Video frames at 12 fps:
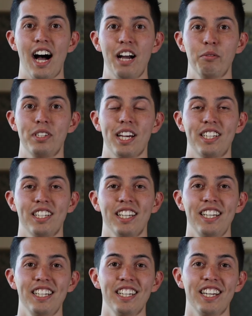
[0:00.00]
I was
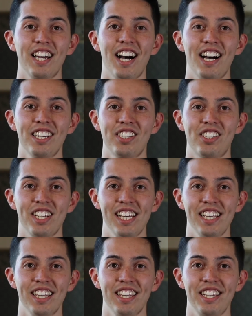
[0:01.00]
actually cast
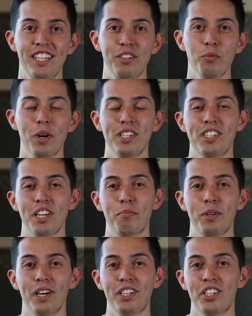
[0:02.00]
in the West End
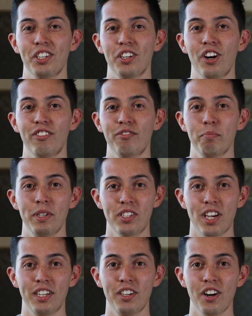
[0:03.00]
production of Miss
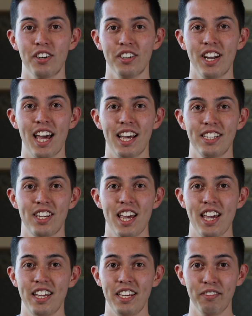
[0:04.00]
Saigon as
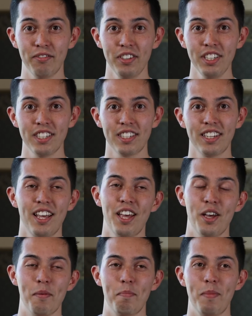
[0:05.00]
an infant,
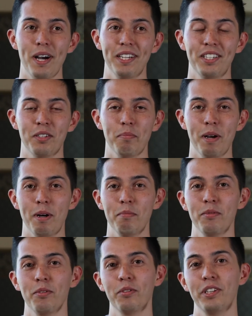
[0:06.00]
but my
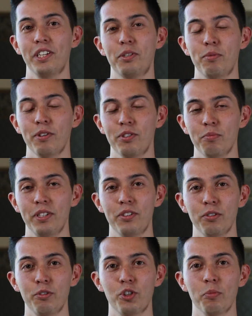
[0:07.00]
mum thought the experience would be
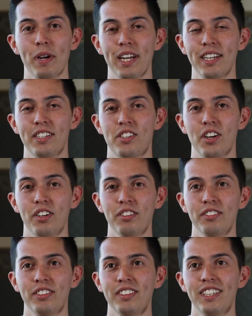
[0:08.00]
too traumatic, so
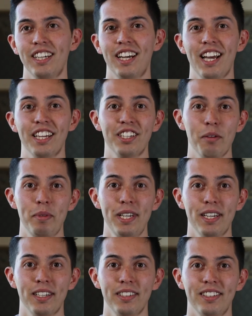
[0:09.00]
I ended up
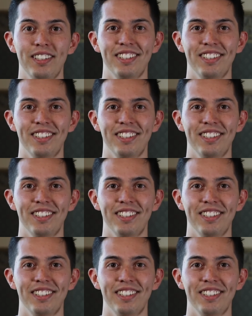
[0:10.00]
here.